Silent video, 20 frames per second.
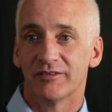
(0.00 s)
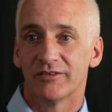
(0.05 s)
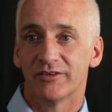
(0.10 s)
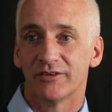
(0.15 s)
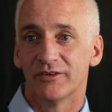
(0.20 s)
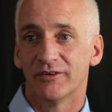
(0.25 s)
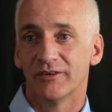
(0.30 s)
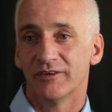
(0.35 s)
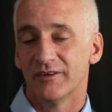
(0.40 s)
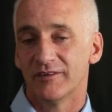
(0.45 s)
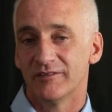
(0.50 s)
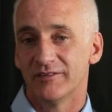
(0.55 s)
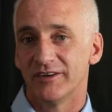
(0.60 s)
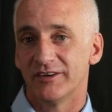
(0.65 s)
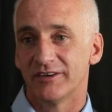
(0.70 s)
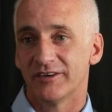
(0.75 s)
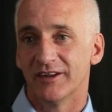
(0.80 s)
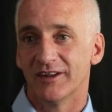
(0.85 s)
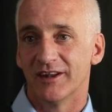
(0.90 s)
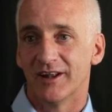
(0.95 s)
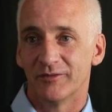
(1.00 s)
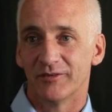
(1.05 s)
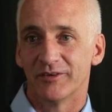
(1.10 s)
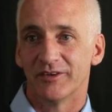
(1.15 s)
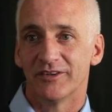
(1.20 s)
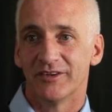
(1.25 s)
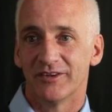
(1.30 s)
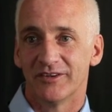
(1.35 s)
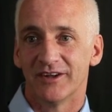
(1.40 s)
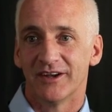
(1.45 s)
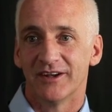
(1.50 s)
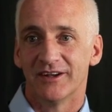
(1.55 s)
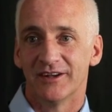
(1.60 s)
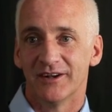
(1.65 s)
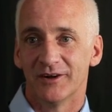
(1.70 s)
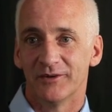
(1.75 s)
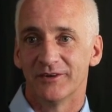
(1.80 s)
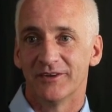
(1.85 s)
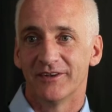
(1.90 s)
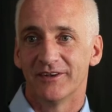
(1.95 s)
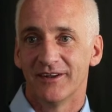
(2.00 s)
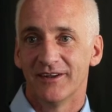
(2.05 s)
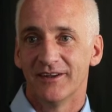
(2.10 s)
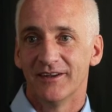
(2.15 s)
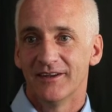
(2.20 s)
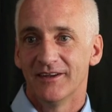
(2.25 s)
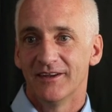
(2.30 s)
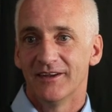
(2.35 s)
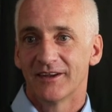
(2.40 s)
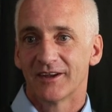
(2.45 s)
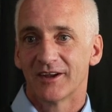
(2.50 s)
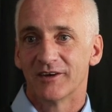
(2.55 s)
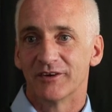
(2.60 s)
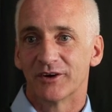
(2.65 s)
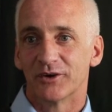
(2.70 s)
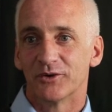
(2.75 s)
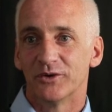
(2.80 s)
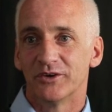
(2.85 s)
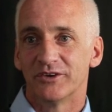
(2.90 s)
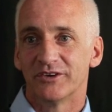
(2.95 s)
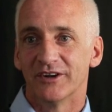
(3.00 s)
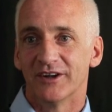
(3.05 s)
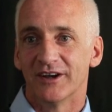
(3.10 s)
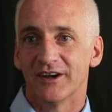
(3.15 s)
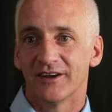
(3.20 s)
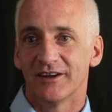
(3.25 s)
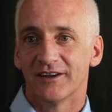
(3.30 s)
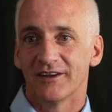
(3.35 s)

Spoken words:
So eventually that was decided I would give the coaching a